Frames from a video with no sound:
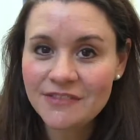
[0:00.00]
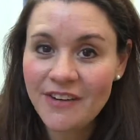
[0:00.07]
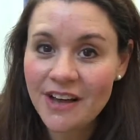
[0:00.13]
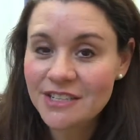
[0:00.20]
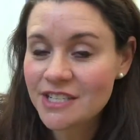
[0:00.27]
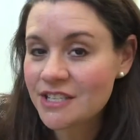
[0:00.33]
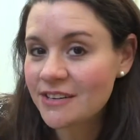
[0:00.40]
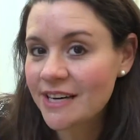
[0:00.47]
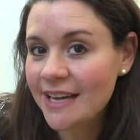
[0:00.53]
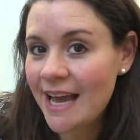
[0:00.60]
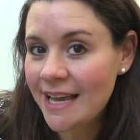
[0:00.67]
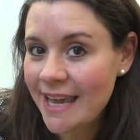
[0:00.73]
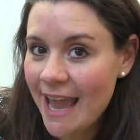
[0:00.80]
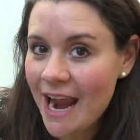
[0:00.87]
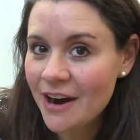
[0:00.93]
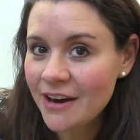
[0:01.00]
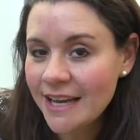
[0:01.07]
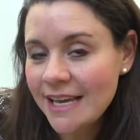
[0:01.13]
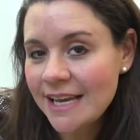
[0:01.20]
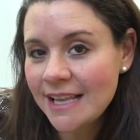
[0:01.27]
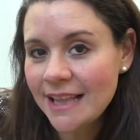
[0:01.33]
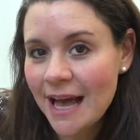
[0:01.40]
fostering a caring,
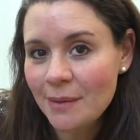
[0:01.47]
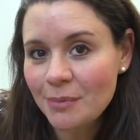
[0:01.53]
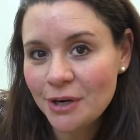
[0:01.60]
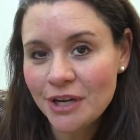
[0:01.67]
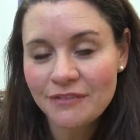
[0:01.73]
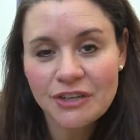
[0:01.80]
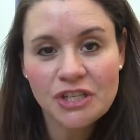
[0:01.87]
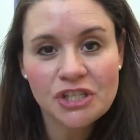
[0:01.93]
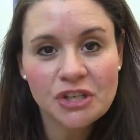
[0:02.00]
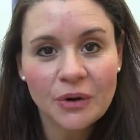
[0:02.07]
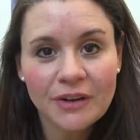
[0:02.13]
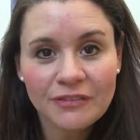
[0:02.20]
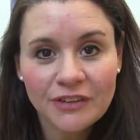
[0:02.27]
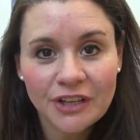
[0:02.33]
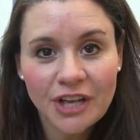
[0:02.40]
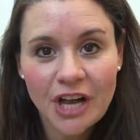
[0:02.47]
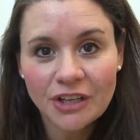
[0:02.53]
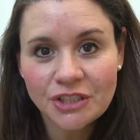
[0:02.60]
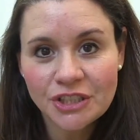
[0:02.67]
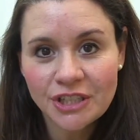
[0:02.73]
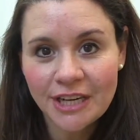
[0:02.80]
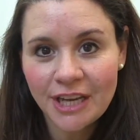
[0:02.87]
collaborative, and joyful
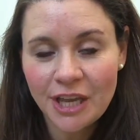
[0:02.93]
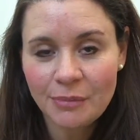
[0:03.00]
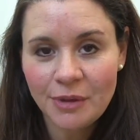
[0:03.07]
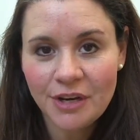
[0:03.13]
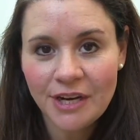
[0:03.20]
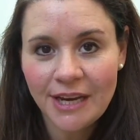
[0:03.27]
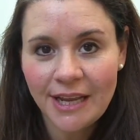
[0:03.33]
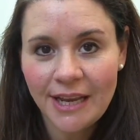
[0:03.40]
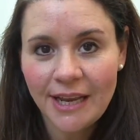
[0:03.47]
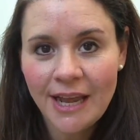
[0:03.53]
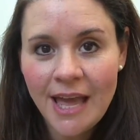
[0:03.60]
culture and community.